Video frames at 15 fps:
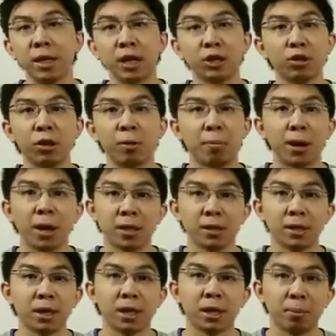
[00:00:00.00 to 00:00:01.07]
is actually
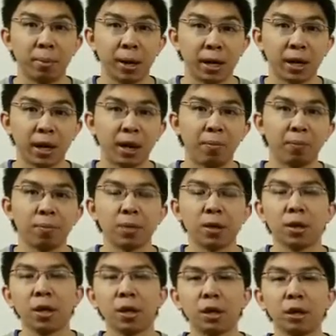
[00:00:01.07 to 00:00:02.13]
plastic in
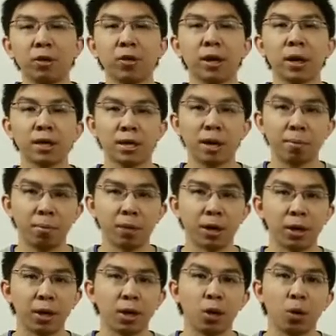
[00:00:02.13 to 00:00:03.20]
makeup. During
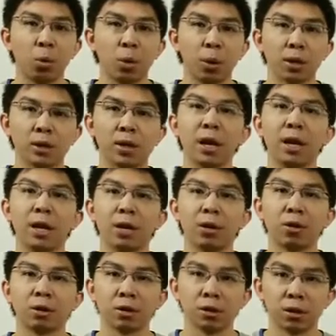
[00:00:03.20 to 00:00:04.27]
assembly, we are slightly
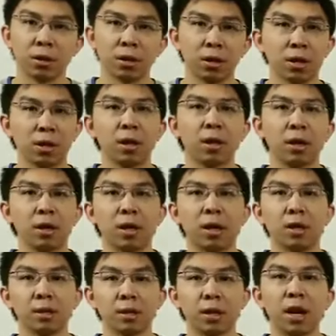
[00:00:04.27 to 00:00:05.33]
concerned that the